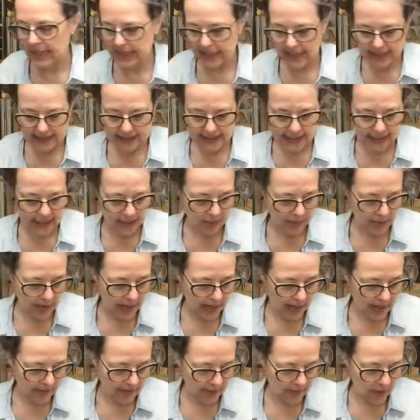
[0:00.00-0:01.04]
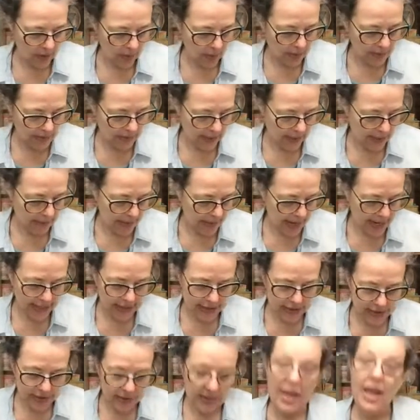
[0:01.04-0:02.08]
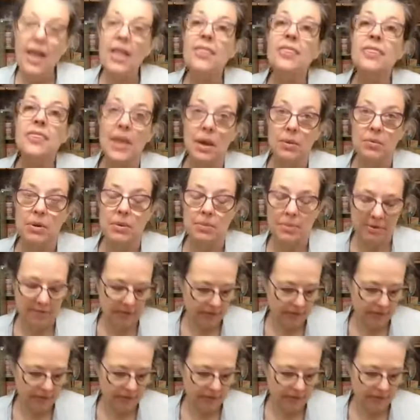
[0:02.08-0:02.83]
that class anyway, even though it wasn't a major. That would have